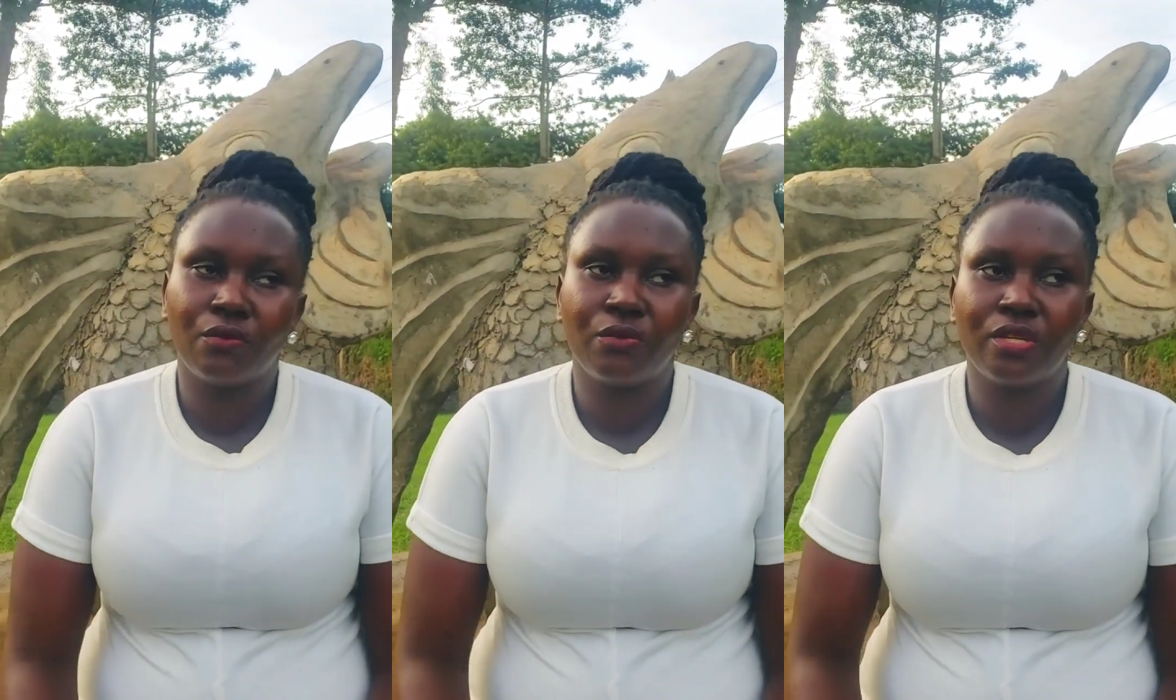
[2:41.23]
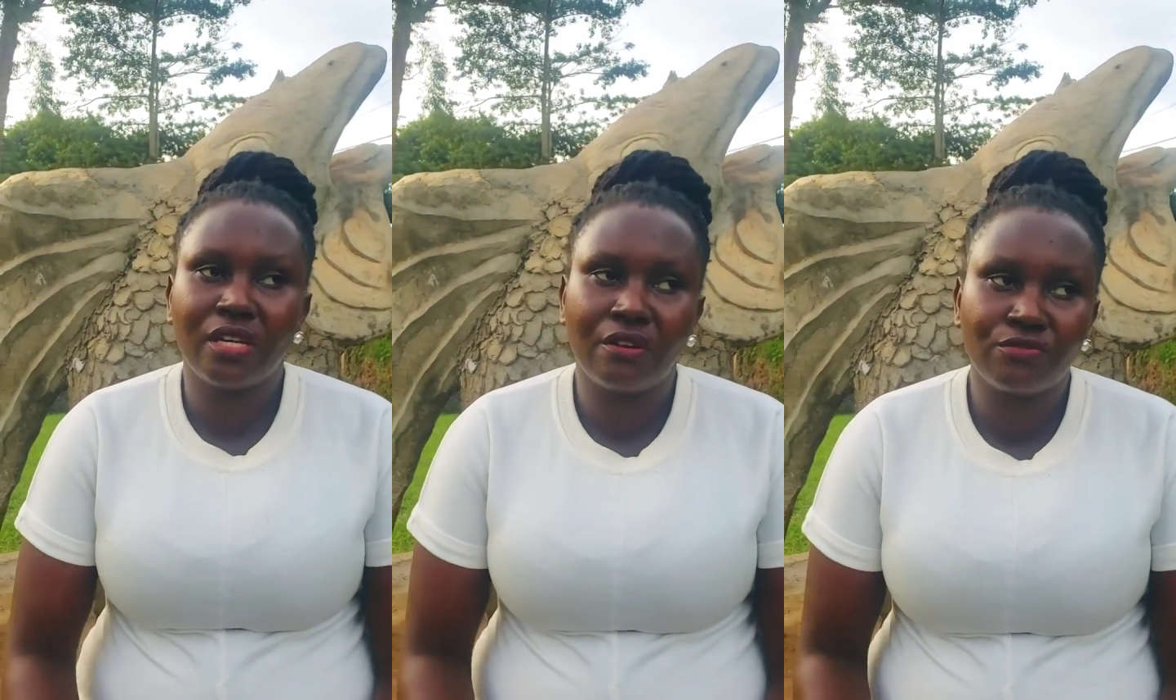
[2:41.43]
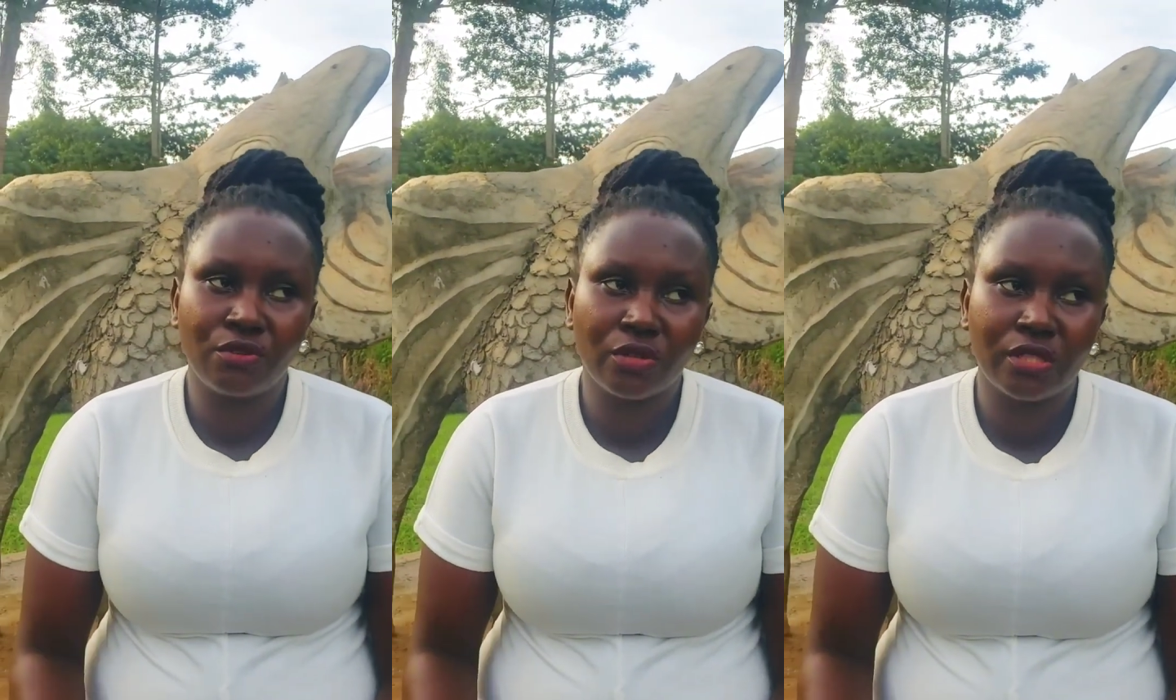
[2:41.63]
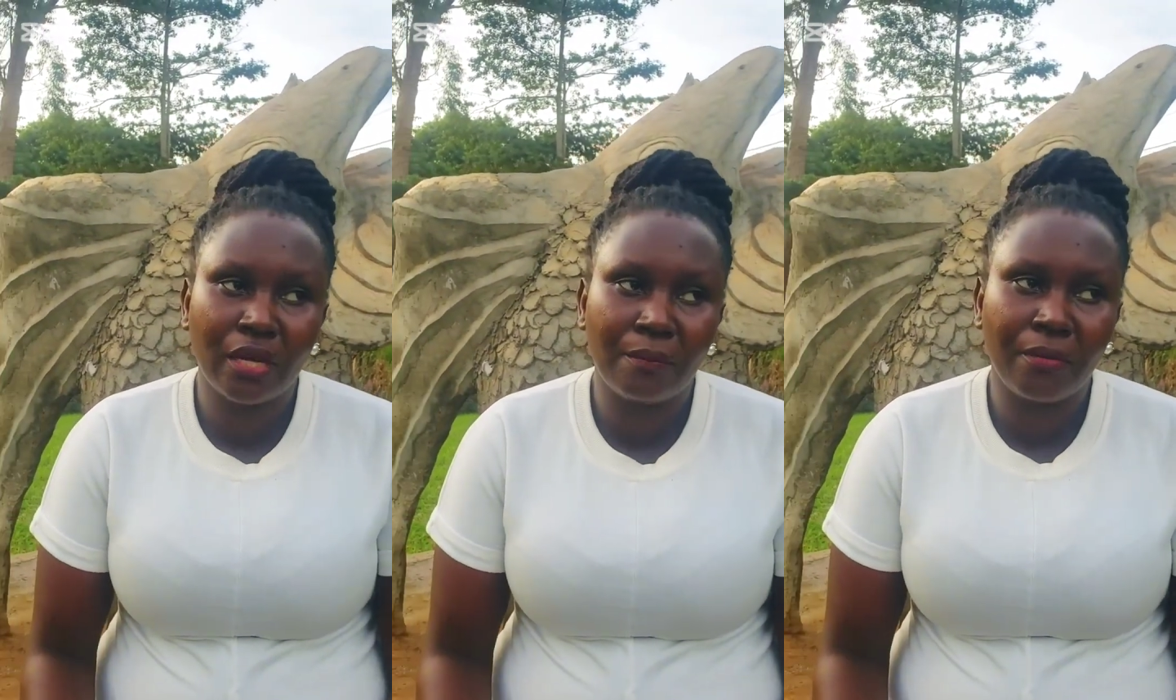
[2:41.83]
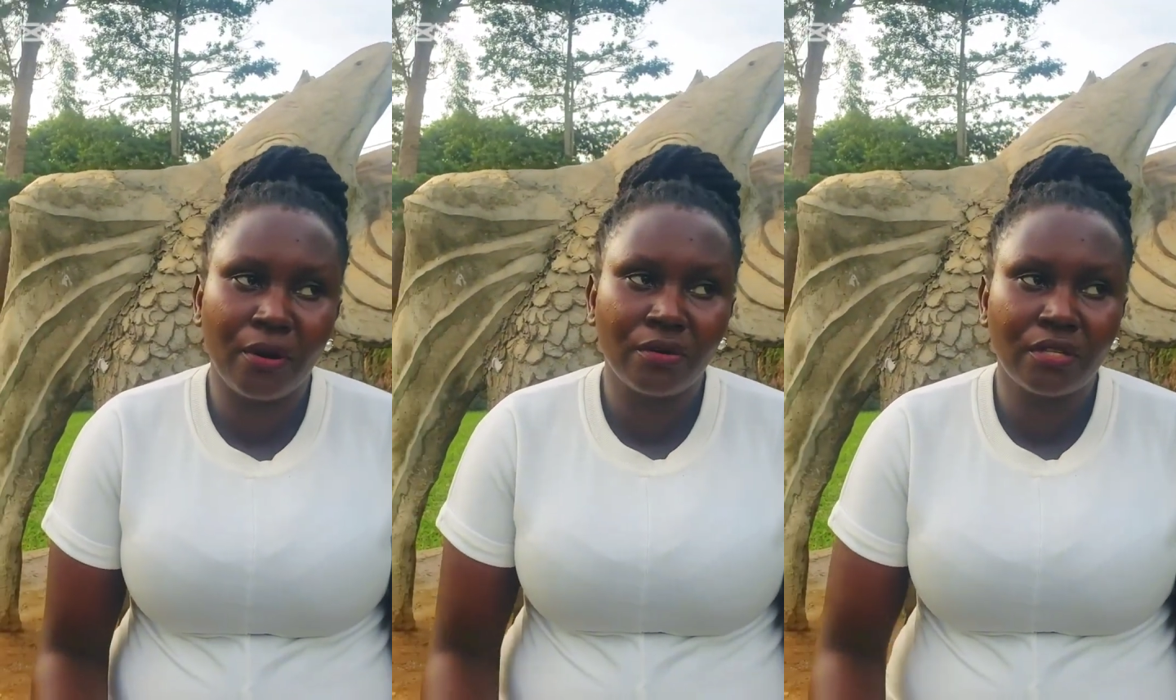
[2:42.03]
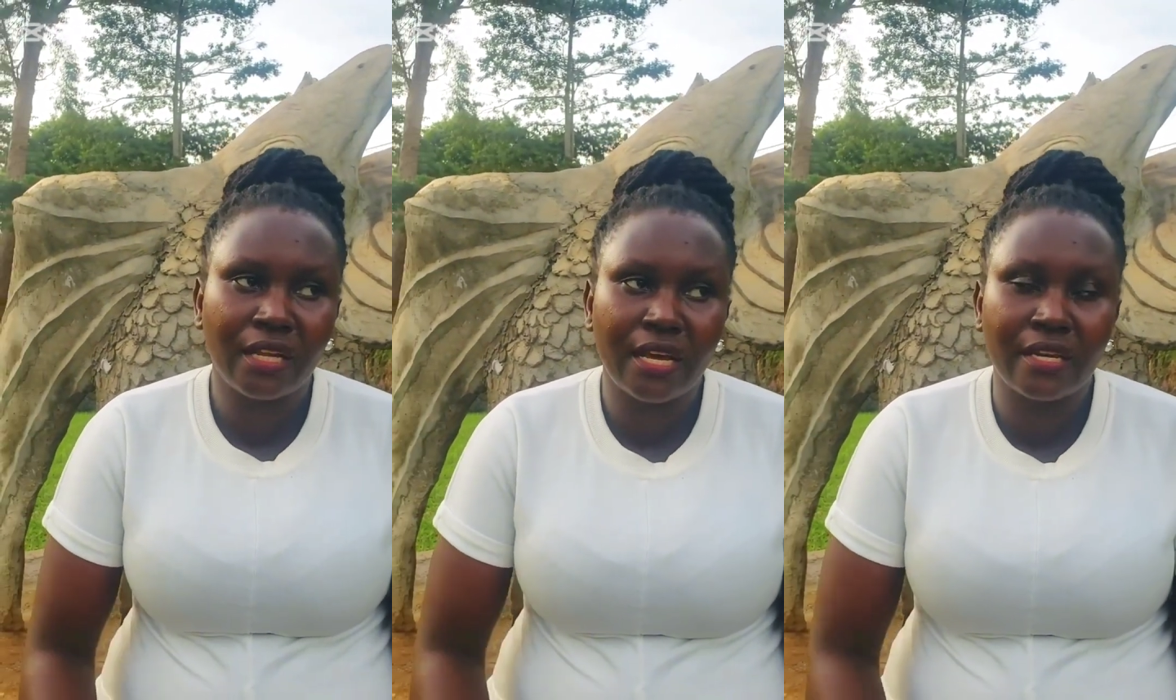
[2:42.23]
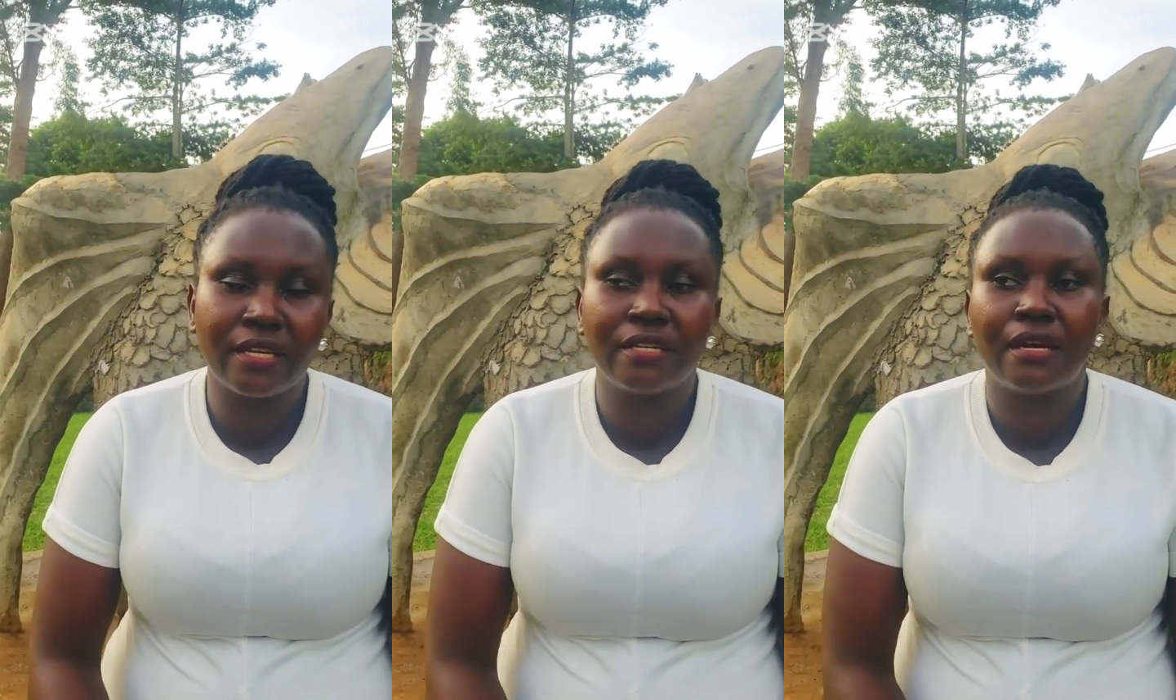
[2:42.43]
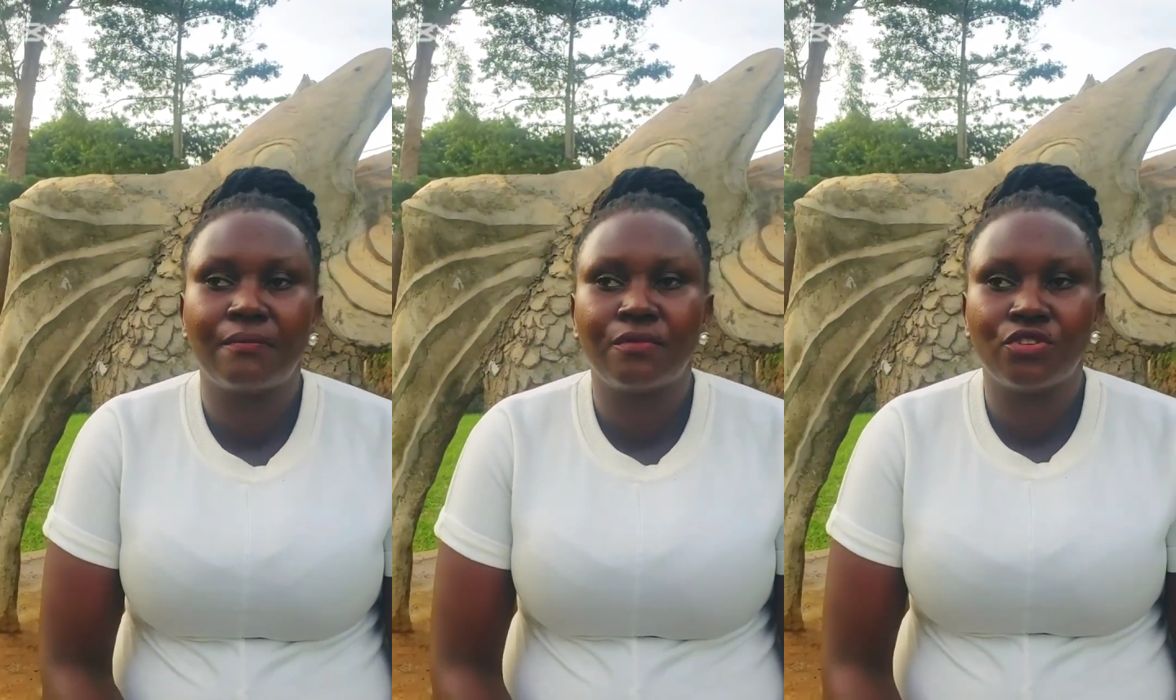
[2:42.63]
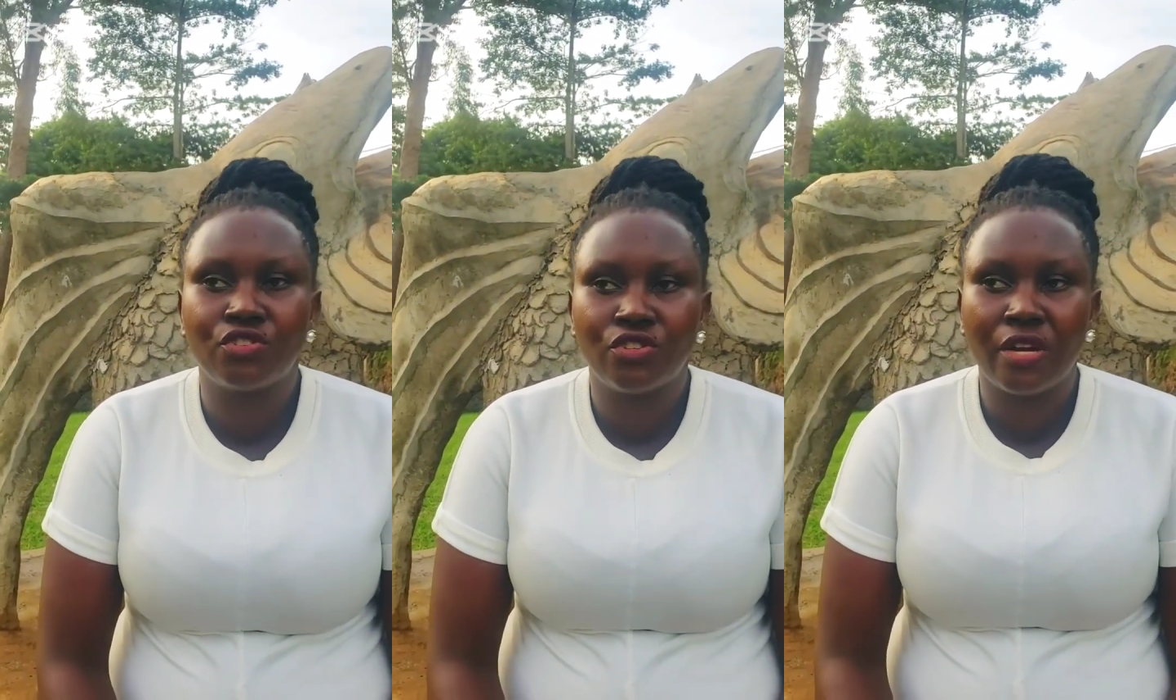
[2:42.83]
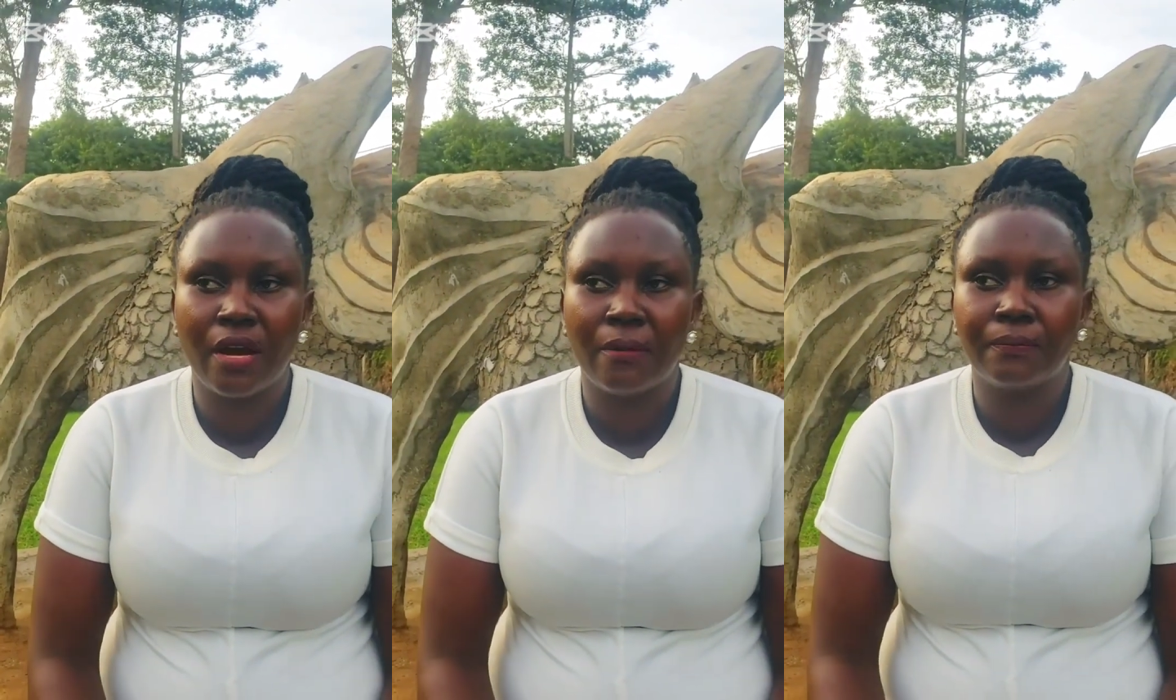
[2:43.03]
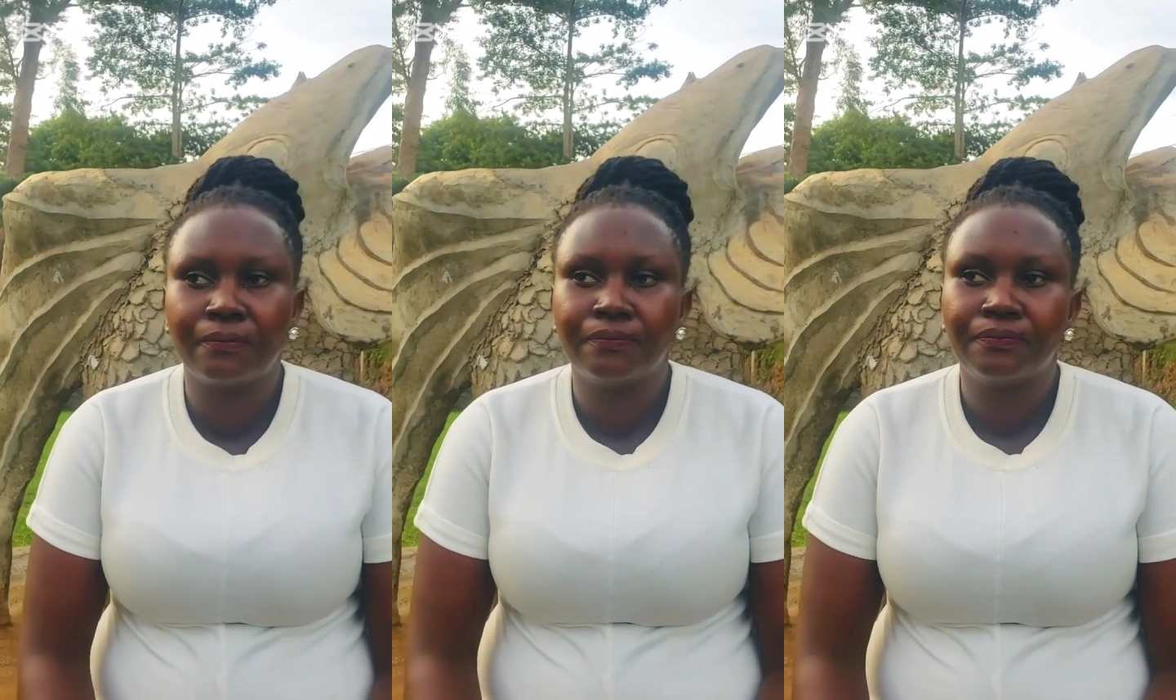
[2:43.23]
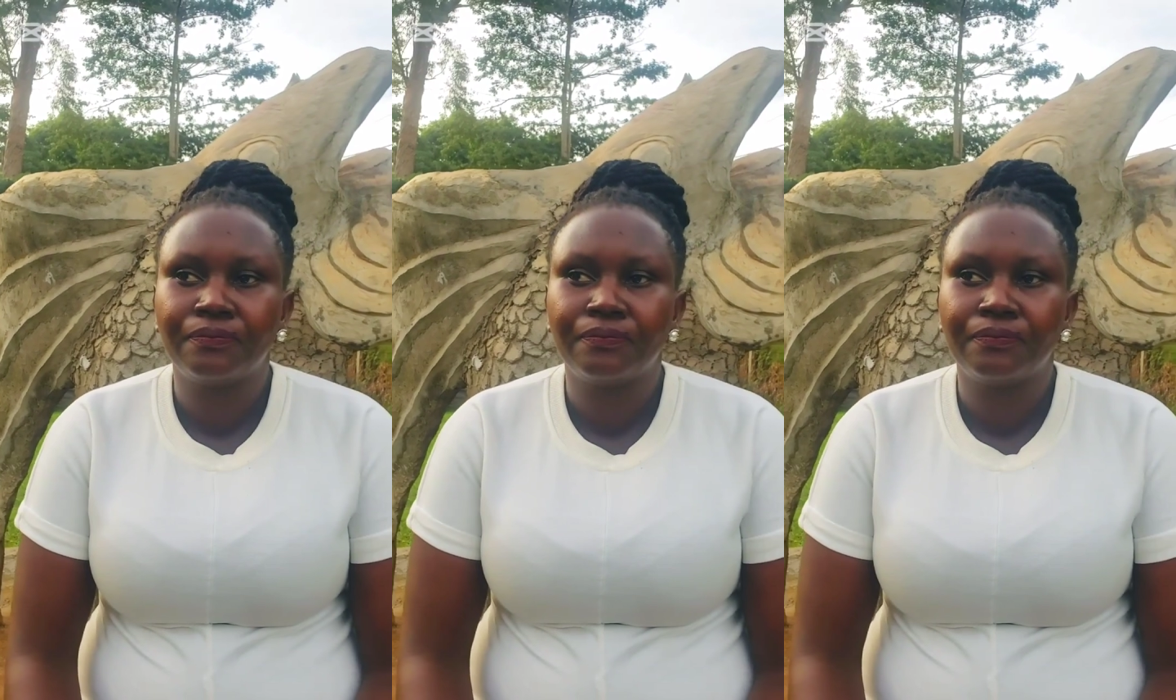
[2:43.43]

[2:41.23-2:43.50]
which I've talked about, like in the museum.